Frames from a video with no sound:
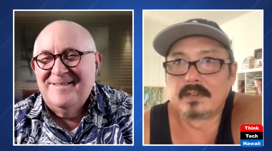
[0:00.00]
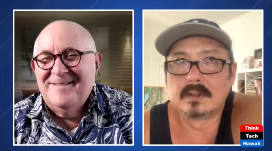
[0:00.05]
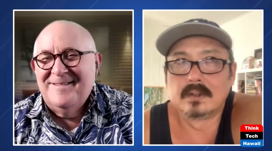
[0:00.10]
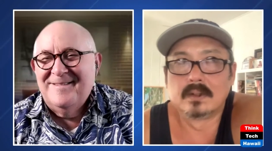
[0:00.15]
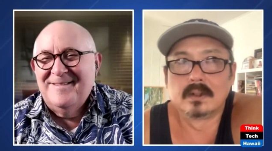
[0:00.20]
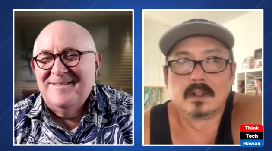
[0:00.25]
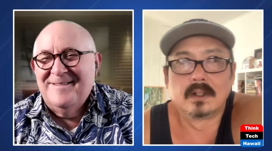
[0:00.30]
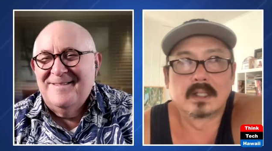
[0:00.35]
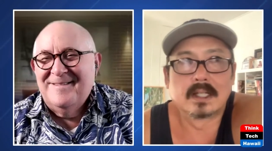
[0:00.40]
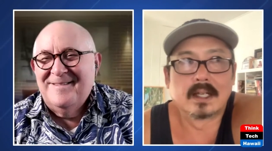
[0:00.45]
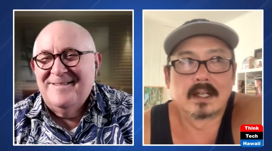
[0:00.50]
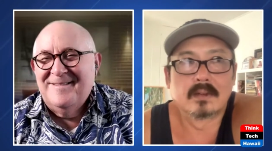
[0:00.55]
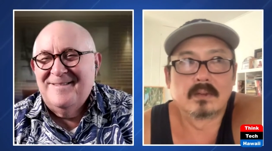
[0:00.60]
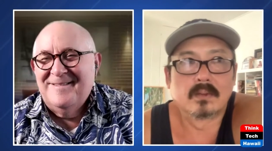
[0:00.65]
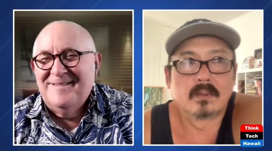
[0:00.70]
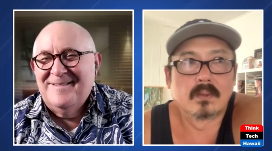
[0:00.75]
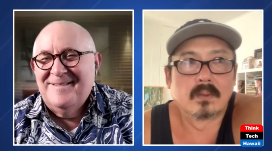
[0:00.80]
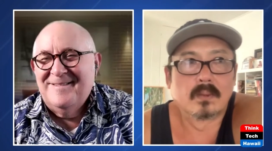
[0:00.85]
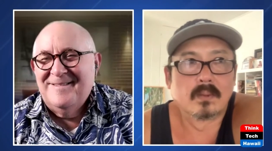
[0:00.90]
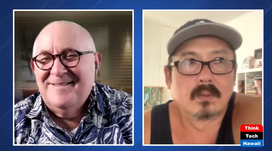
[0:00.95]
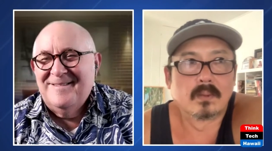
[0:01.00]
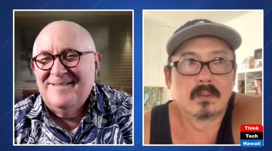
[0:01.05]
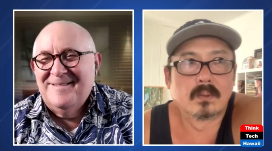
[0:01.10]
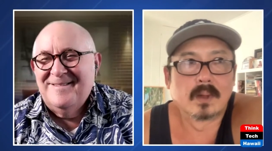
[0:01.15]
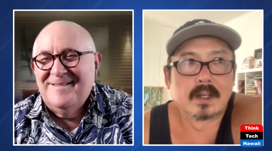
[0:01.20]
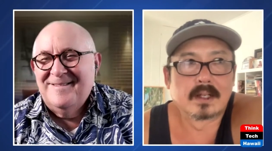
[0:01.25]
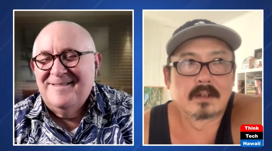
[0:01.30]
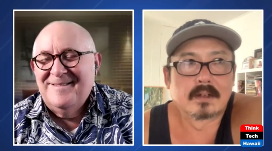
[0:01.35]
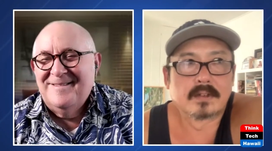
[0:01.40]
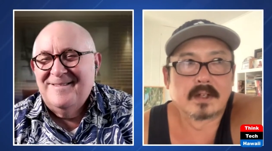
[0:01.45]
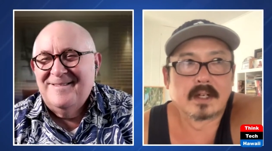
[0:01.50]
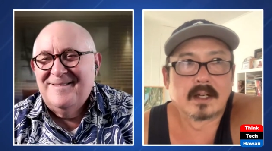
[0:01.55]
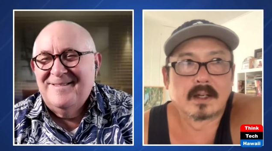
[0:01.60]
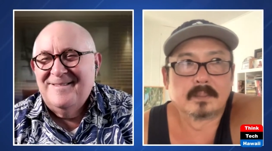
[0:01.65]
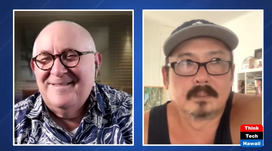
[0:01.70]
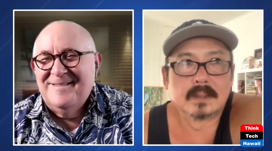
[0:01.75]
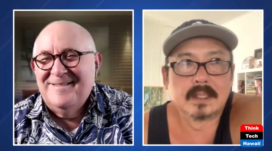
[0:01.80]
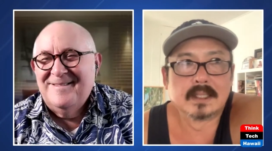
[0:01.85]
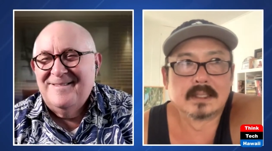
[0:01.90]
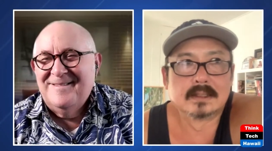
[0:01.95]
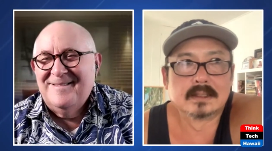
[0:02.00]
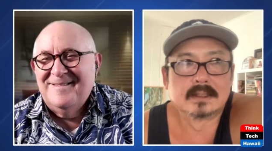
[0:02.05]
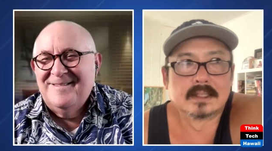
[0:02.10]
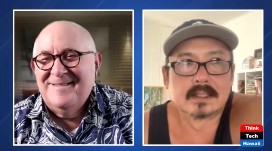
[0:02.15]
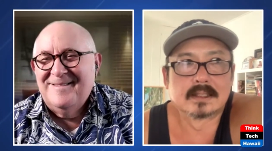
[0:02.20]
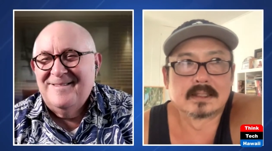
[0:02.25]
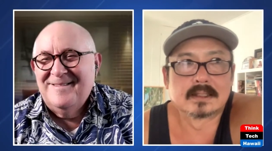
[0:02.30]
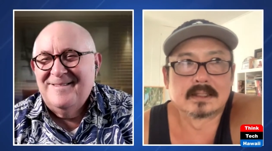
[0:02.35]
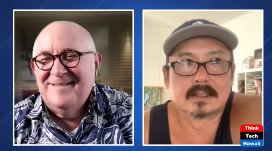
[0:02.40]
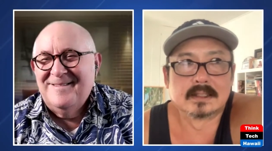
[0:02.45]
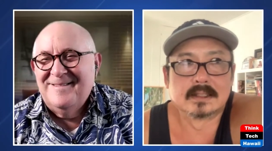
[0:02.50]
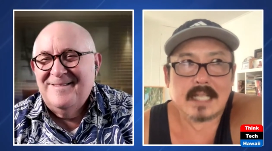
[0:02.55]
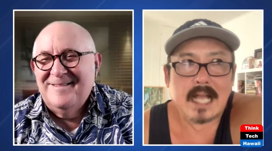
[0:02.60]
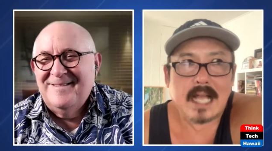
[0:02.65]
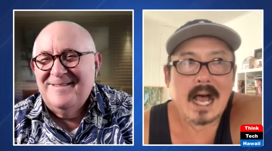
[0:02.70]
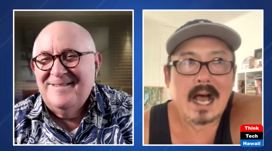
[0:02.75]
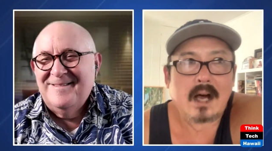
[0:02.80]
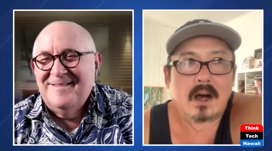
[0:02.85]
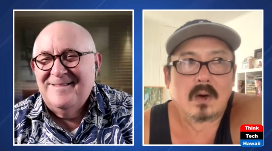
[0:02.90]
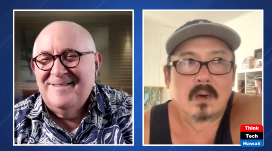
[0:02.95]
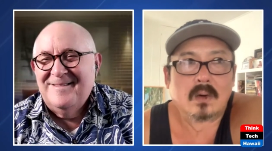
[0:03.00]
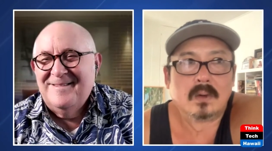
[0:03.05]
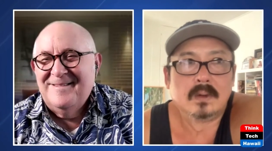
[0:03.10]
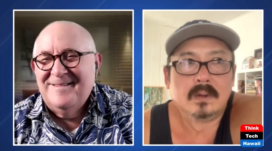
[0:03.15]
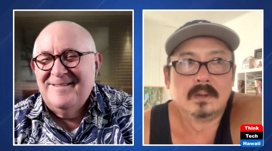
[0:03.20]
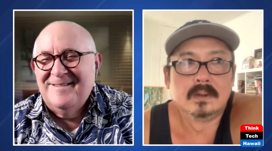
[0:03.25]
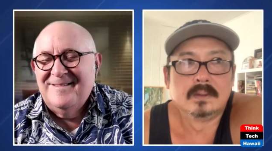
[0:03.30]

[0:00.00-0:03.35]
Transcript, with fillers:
Speaker 1: you look at whatever exists now,